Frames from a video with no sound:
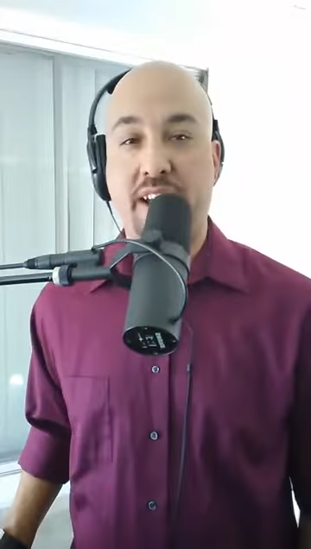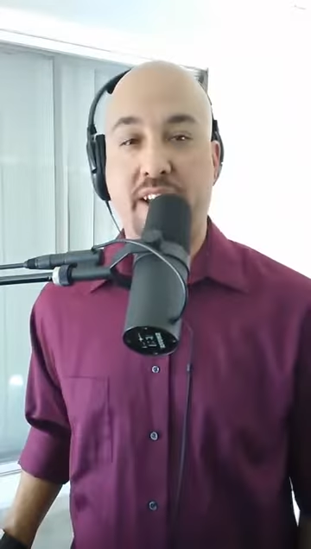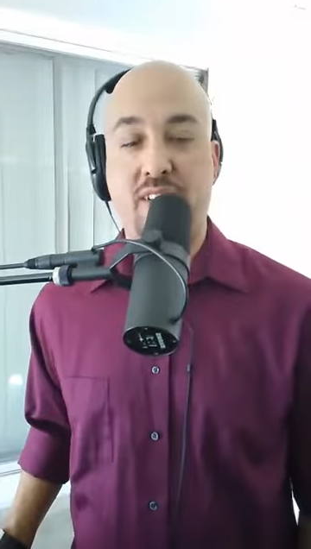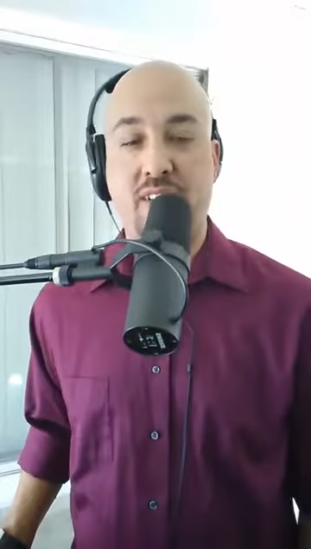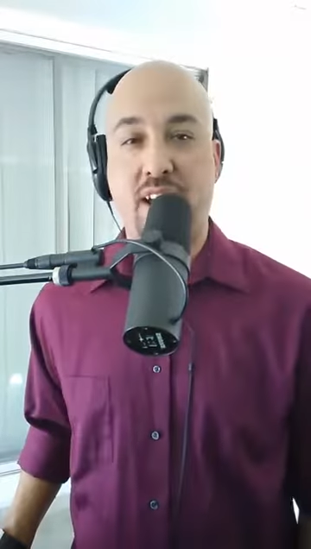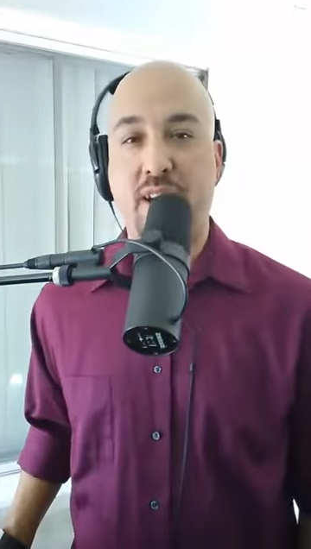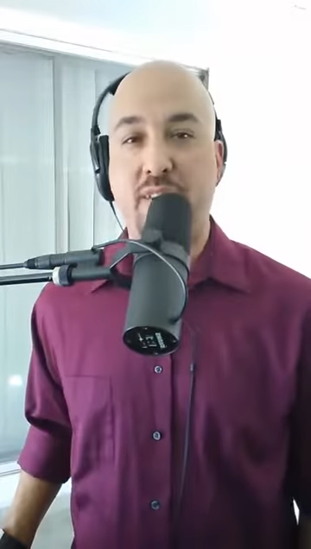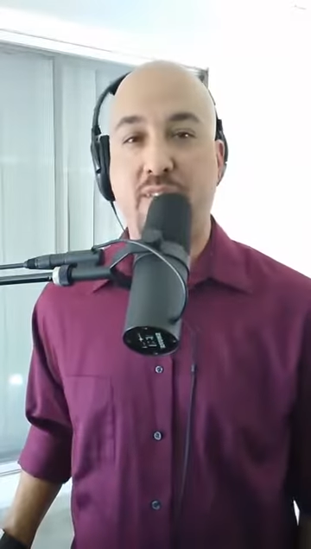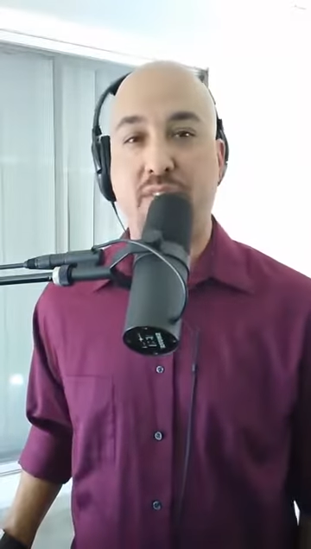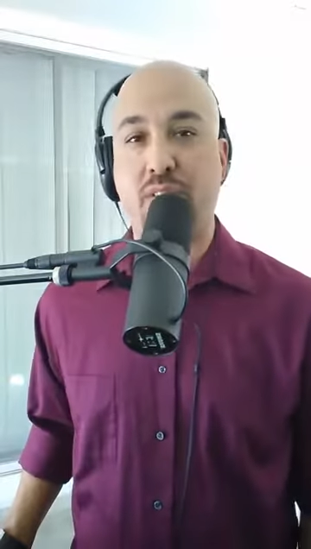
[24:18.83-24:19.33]
You're
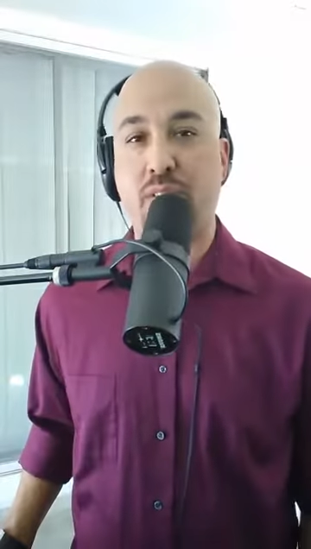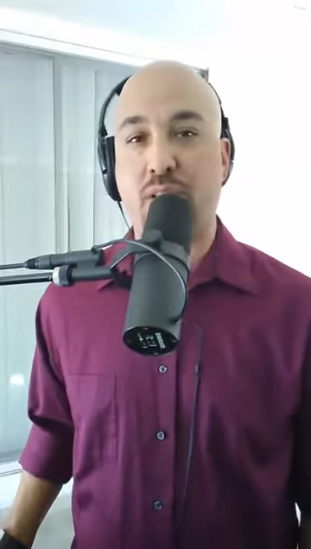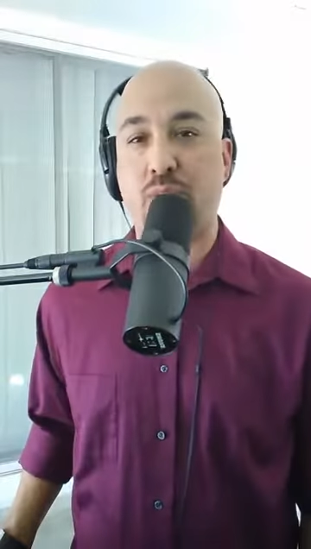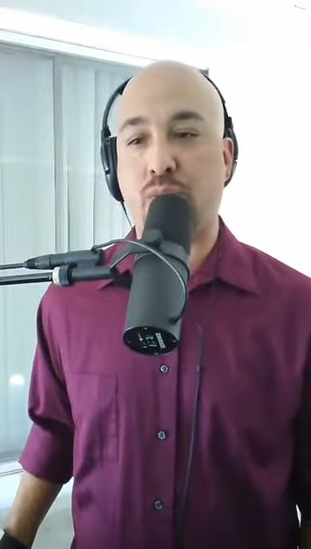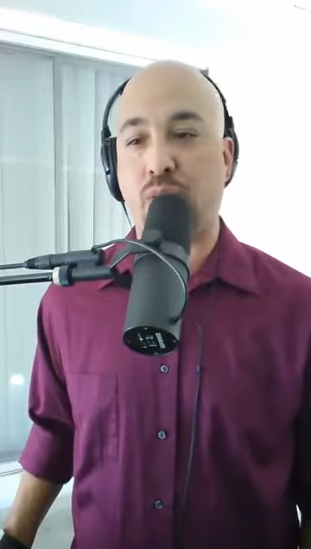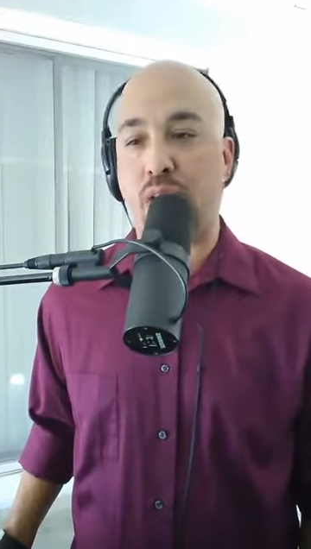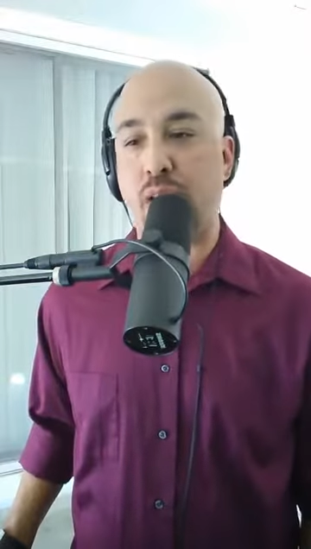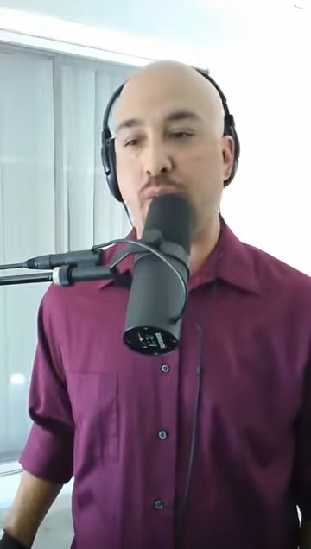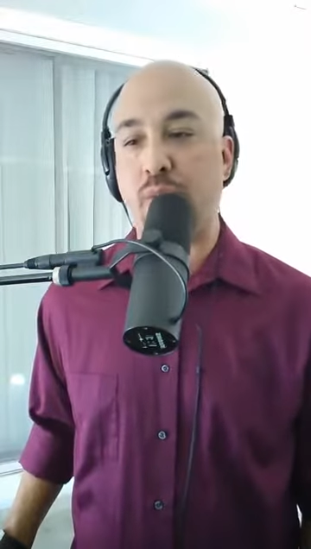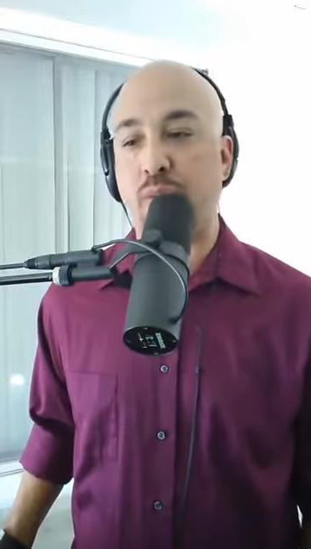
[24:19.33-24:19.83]
absolutely
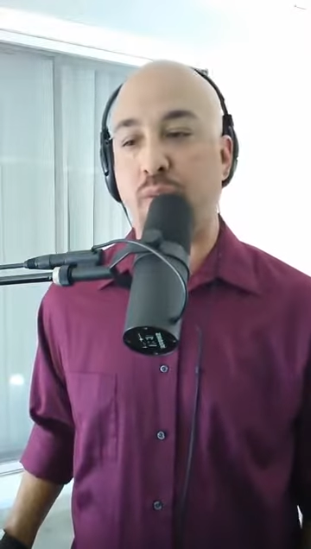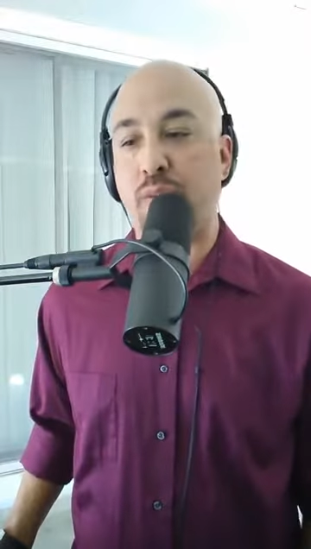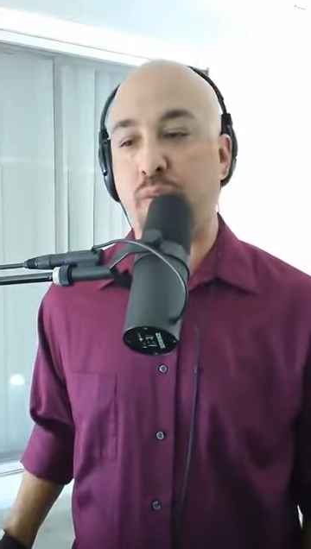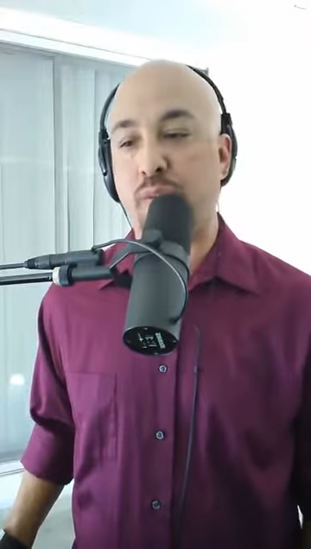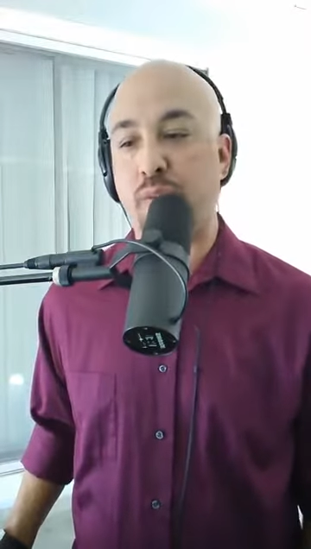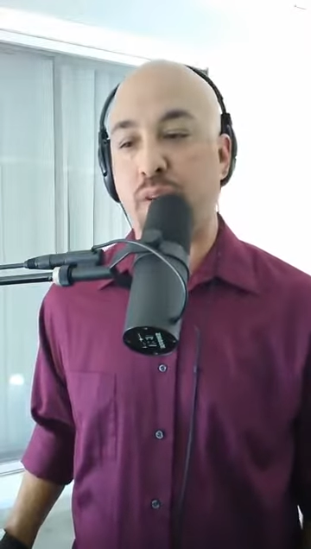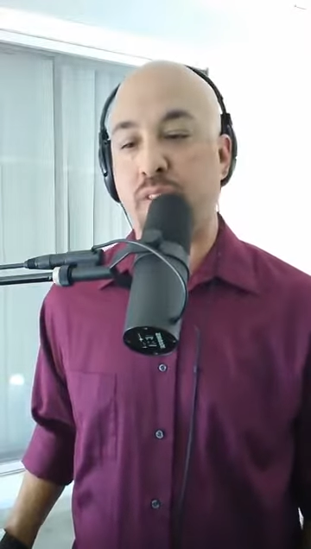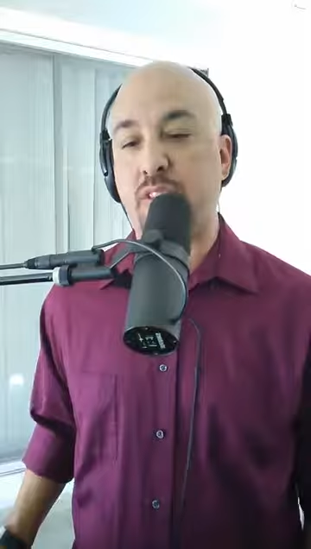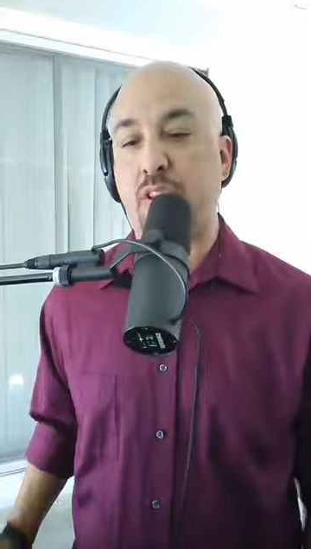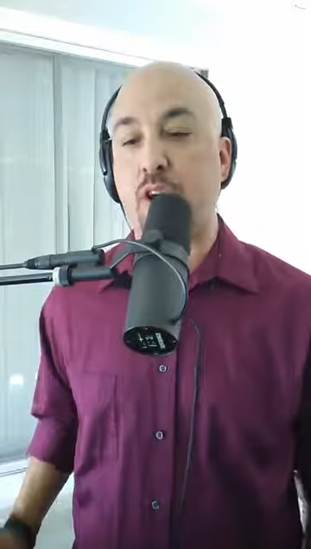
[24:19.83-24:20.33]
right. What,
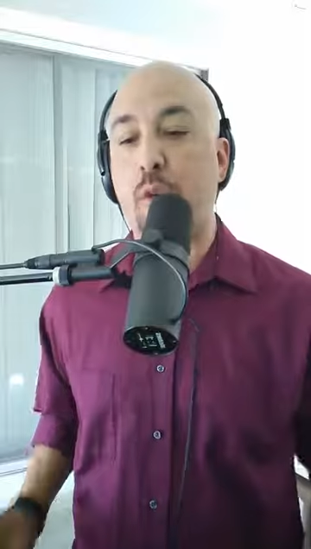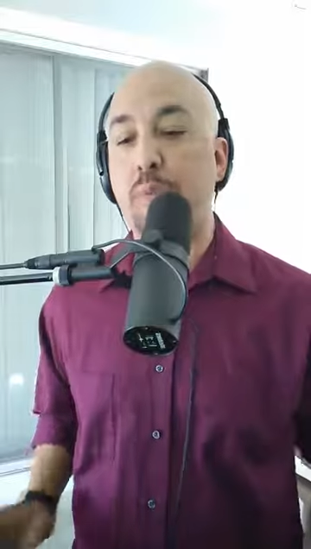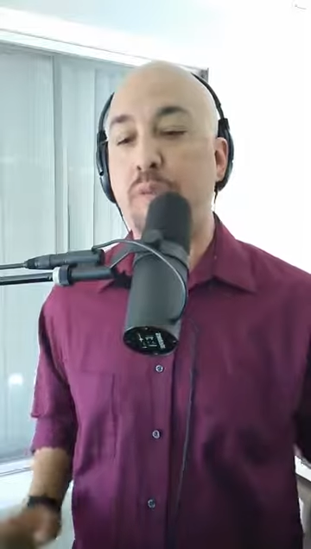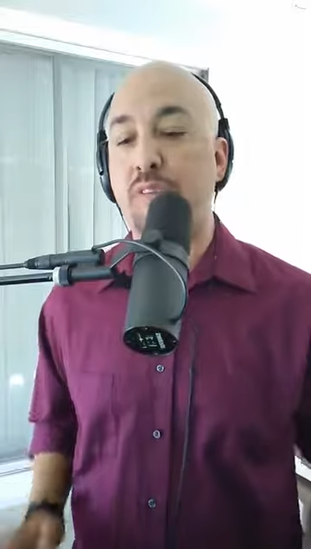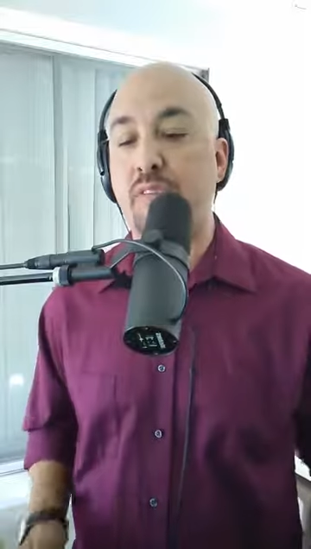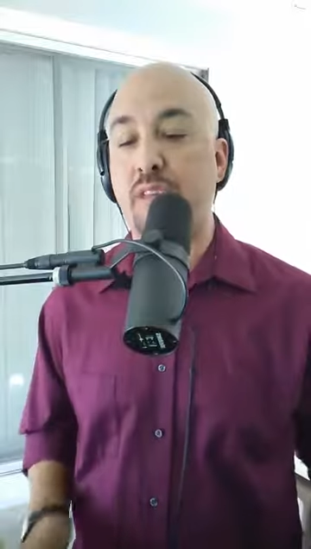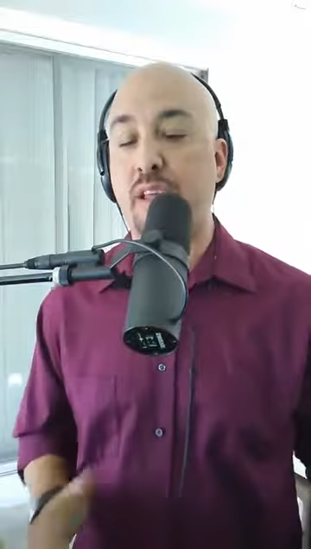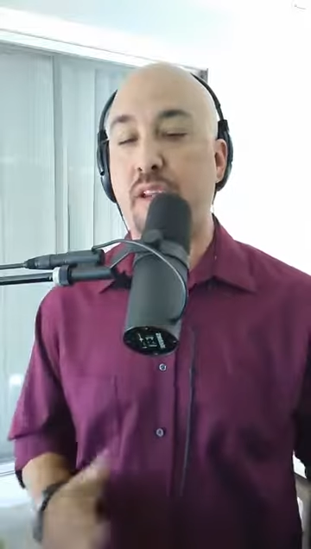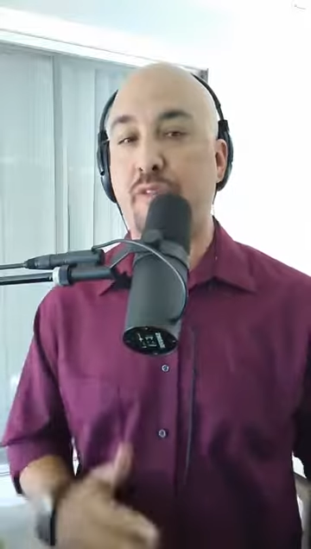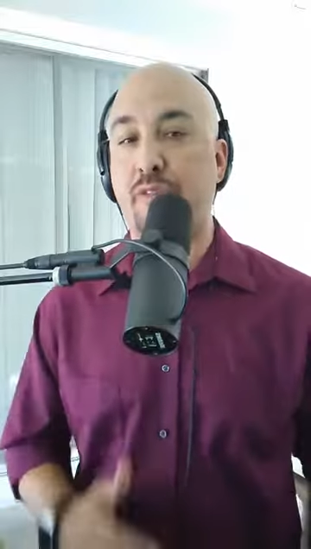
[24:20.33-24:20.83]
what's
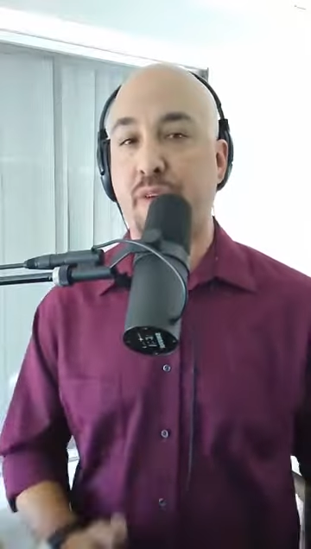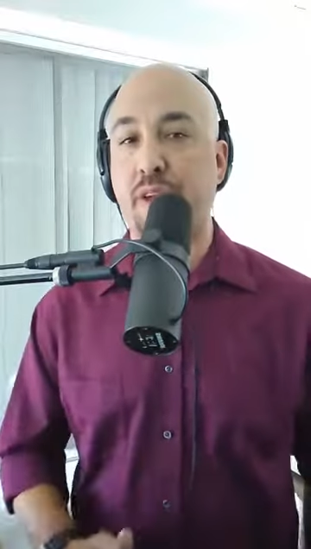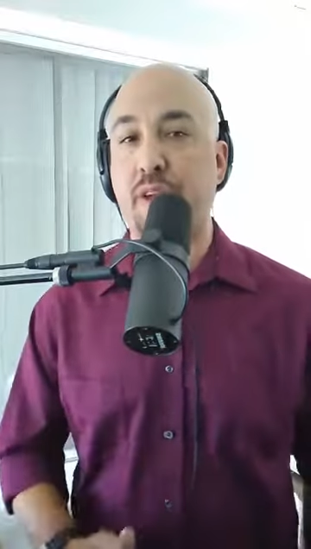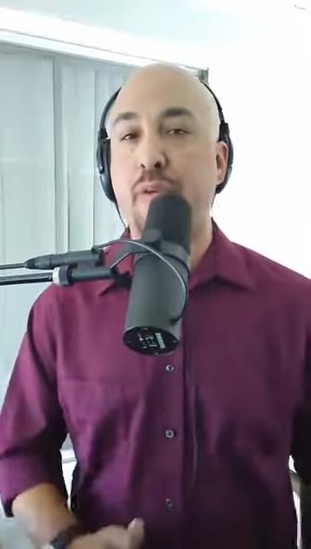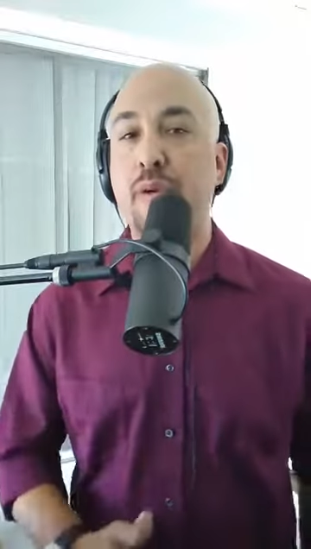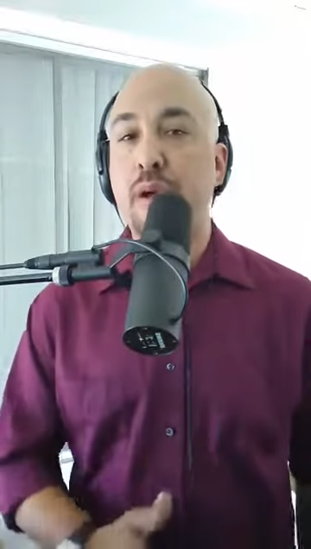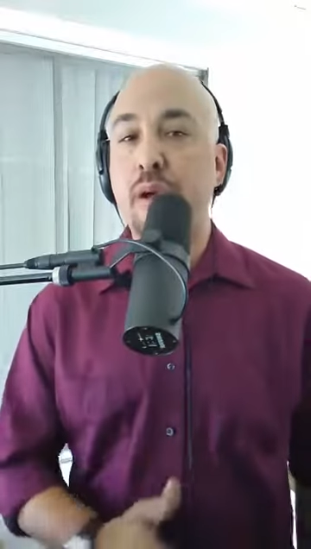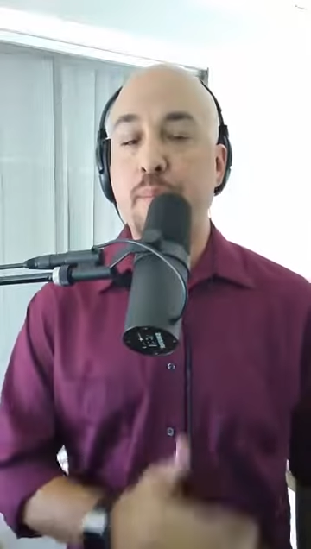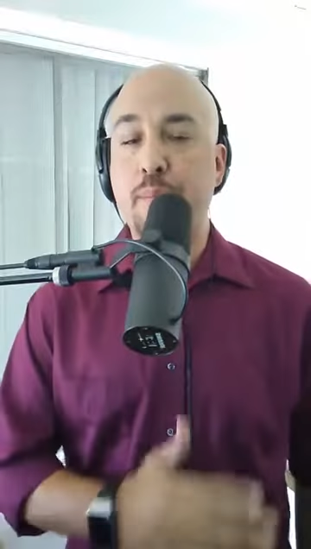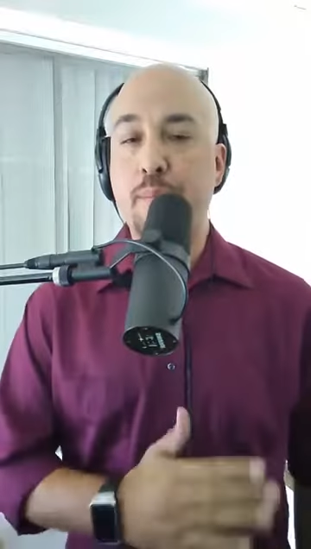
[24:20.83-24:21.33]
copacetic for you